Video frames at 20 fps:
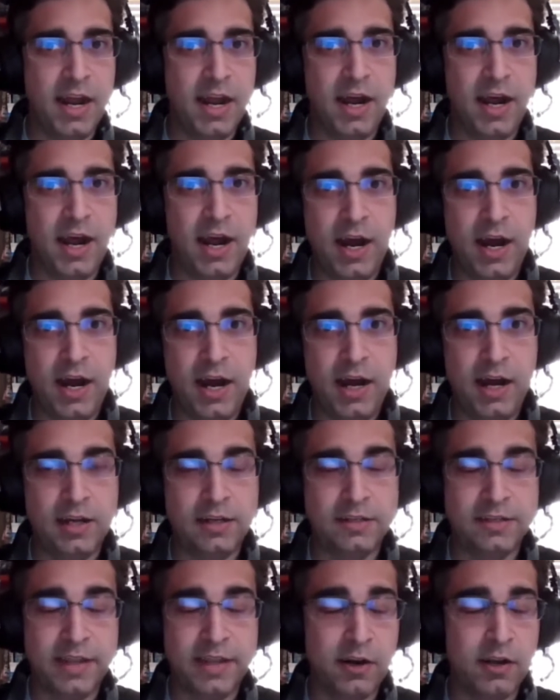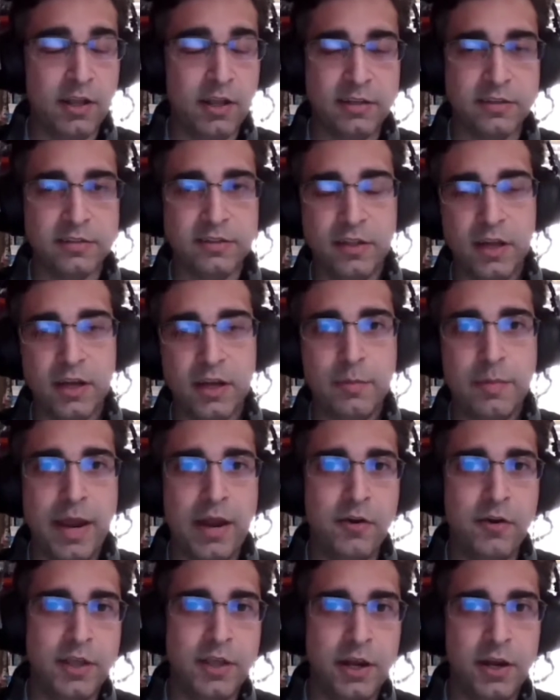down on his luck
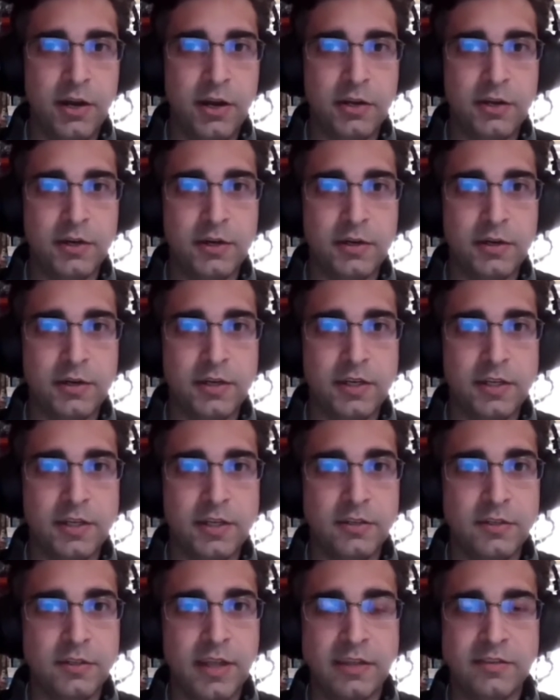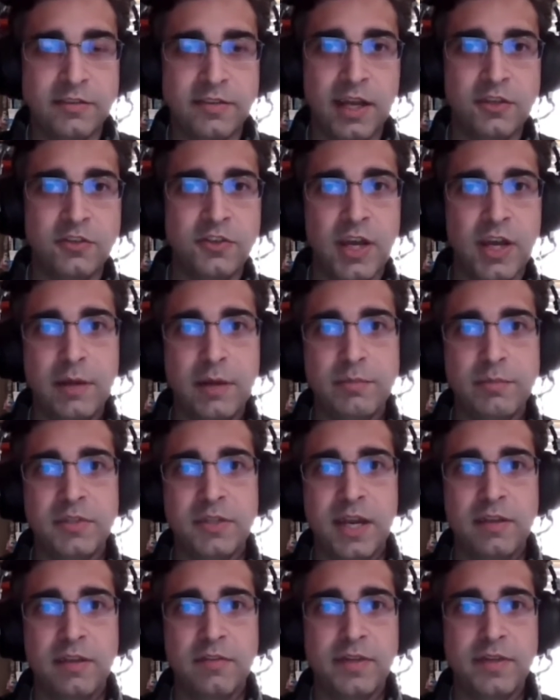bounty hunter. He takes odd jobs to
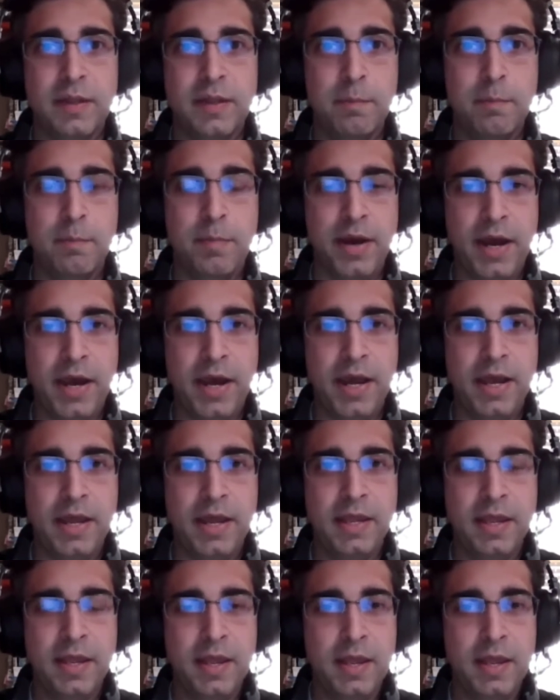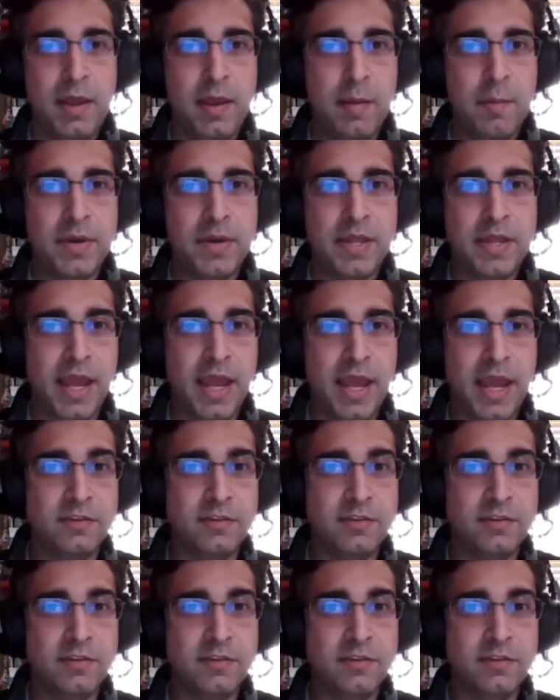kind of get by, but he has a